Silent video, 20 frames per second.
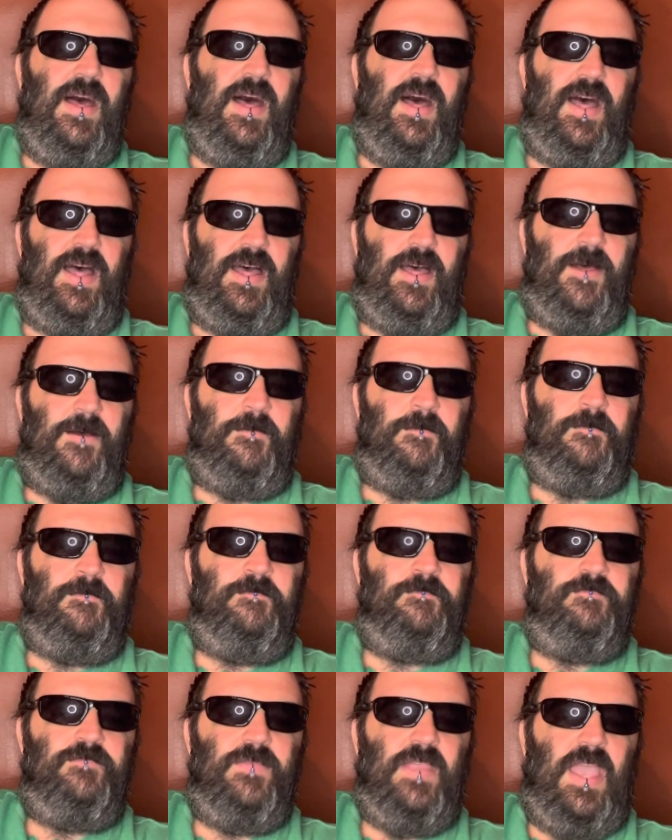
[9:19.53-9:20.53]
And
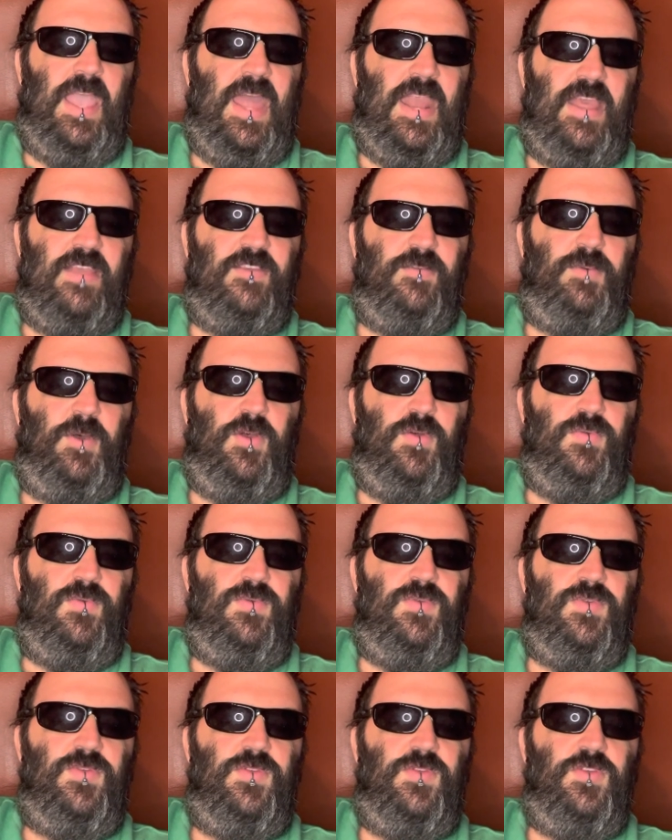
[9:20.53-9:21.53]
I
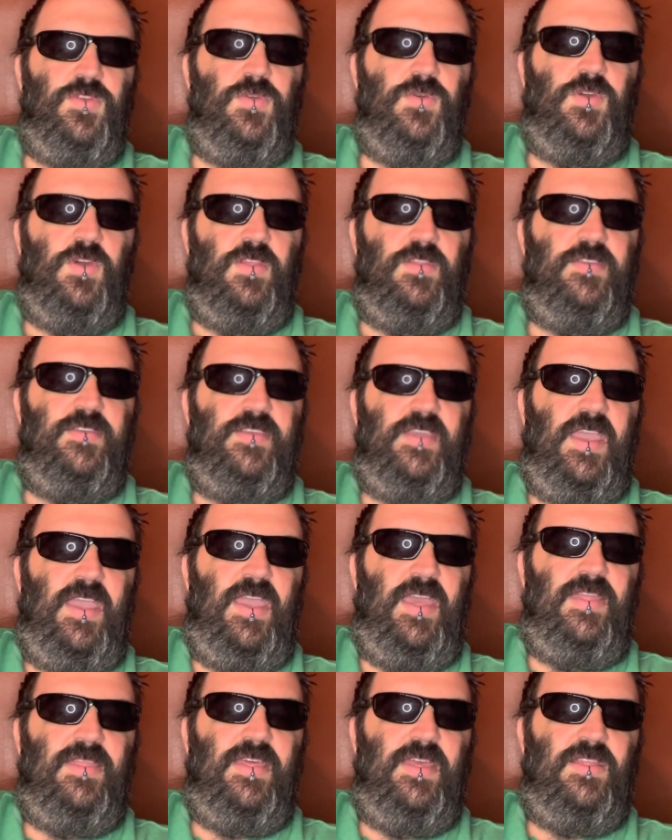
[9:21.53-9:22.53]
suppose you could
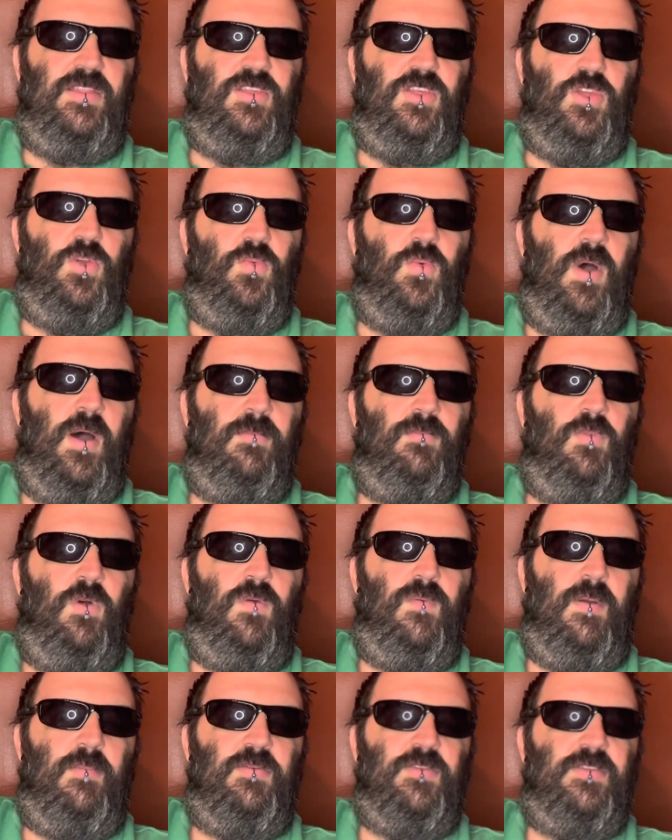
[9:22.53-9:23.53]
say that you want more
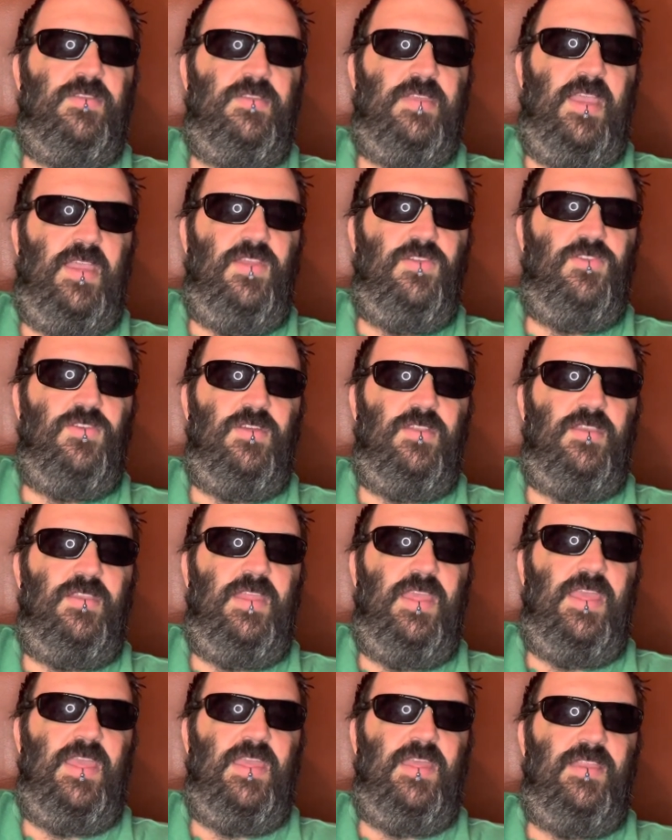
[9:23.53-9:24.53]
representation
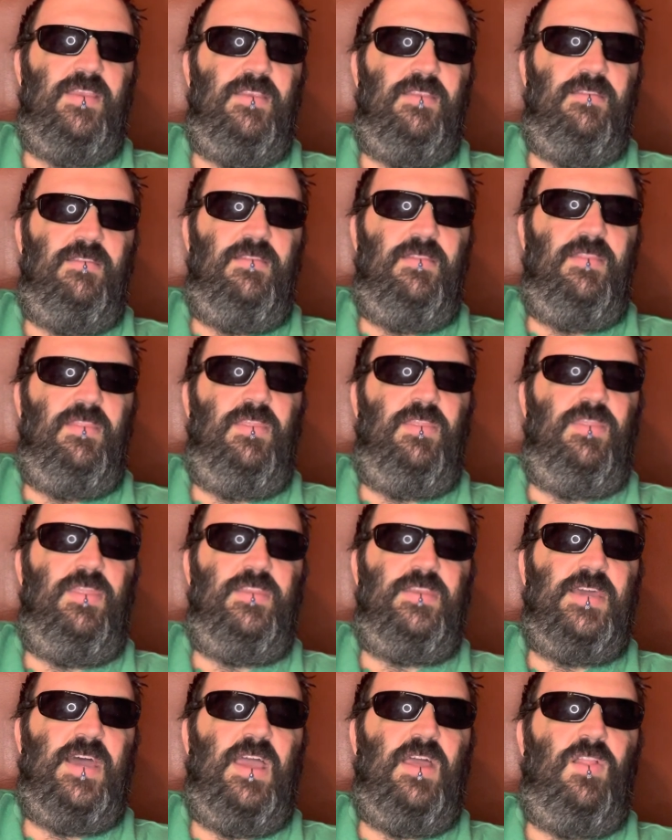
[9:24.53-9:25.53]
in the
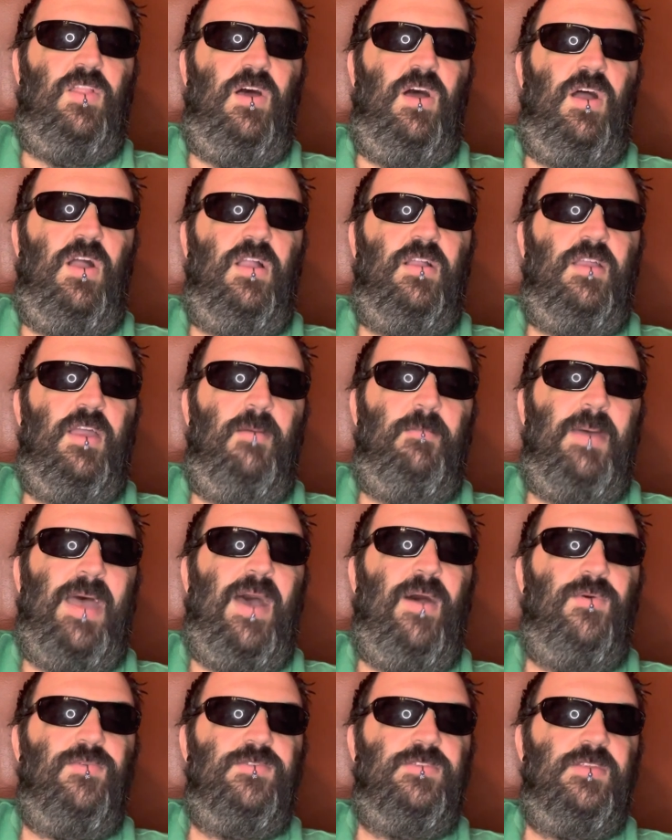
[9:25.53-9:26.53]
dialogue
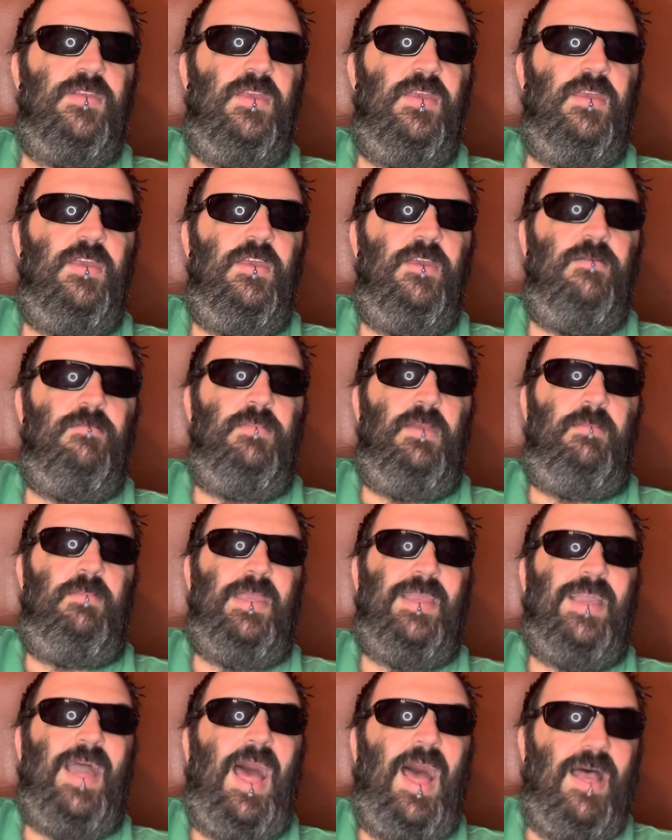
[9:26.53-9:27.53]
about maybe
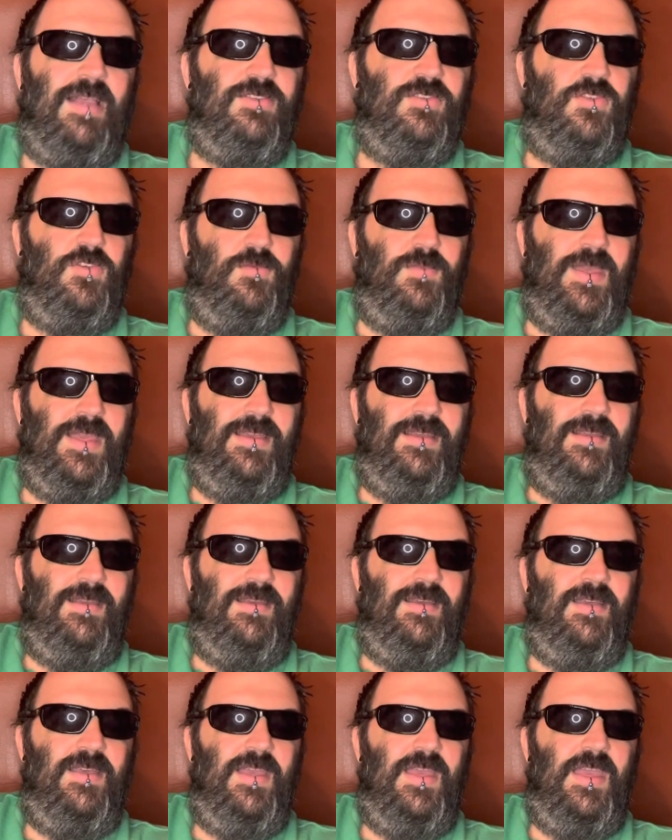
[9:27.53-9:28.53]

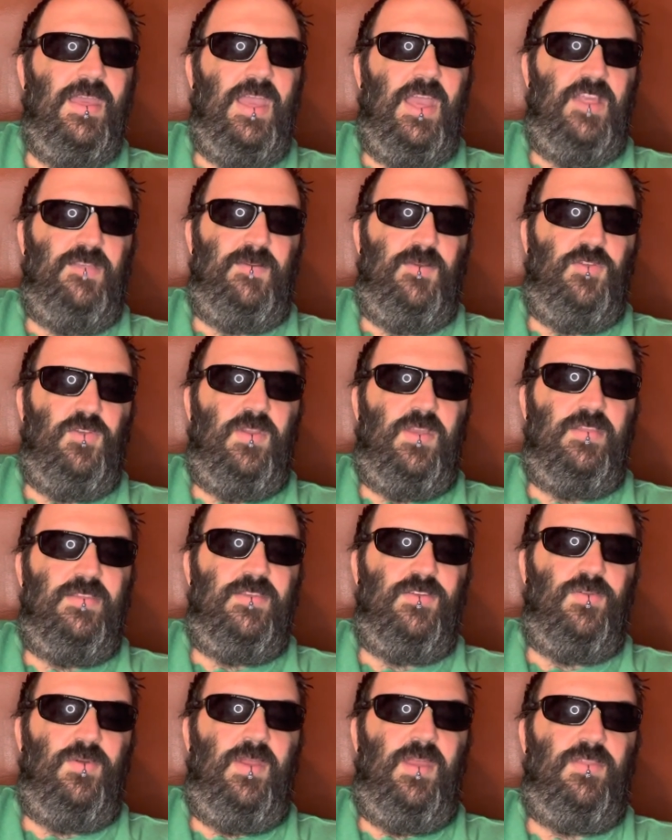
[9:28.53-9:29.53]
costuming, especially
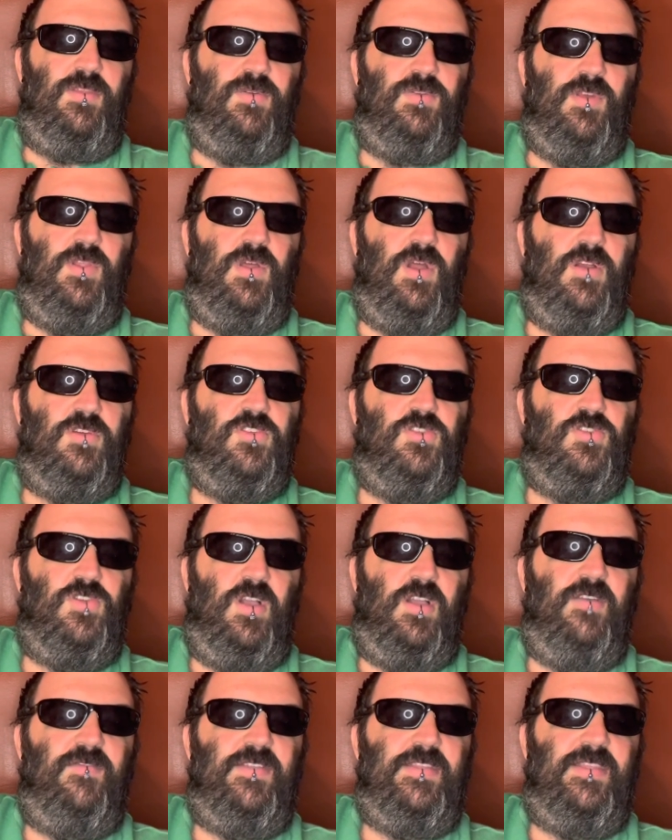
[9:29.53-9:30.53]
considering there's a large
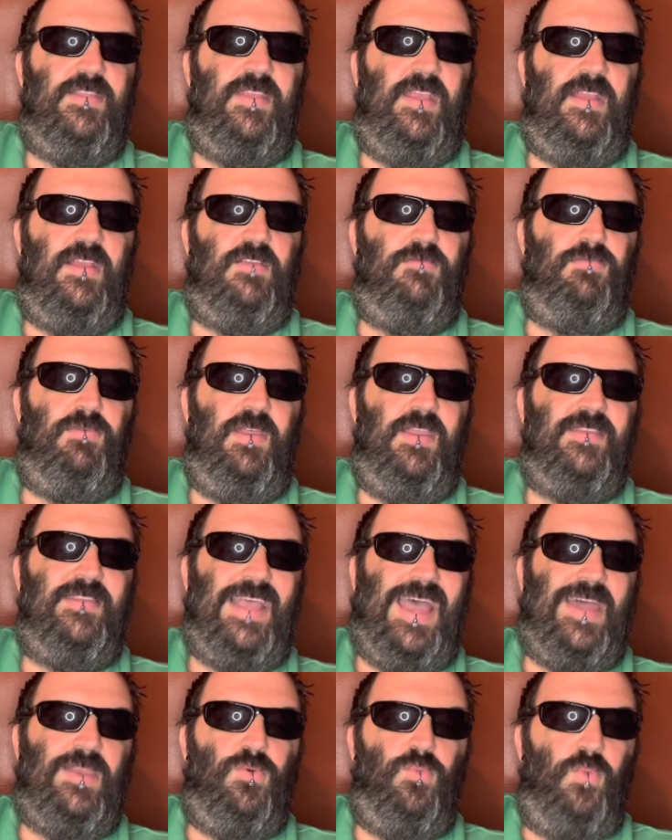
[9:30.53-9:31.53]
chunk of it that takes place
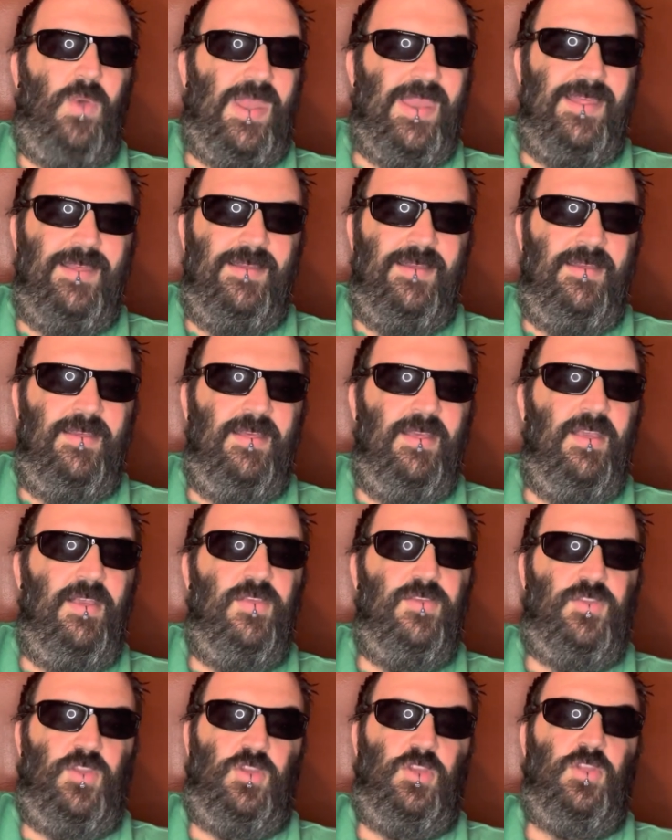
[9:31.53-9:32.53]
at a wedding.
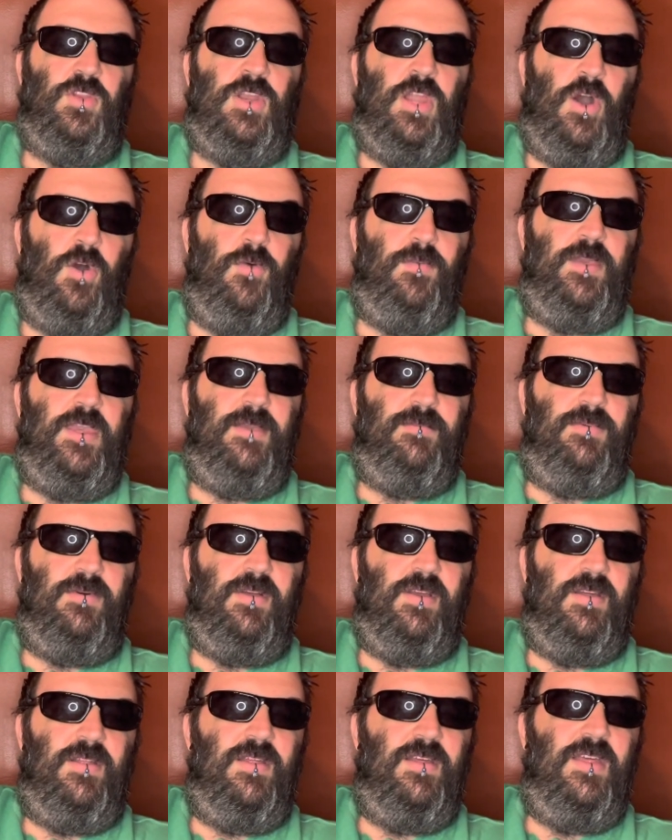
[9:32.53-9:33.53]
So you know people
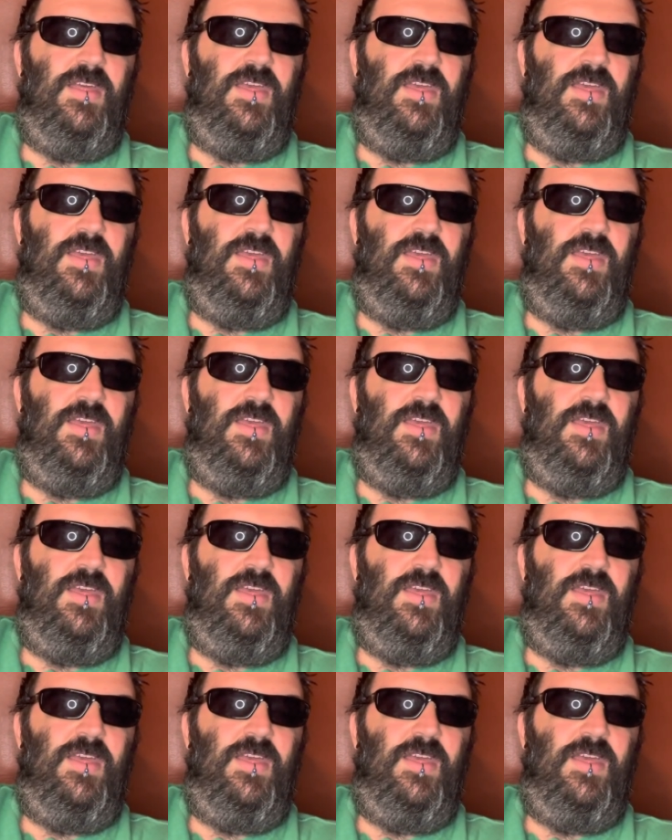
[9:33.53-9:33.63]
get...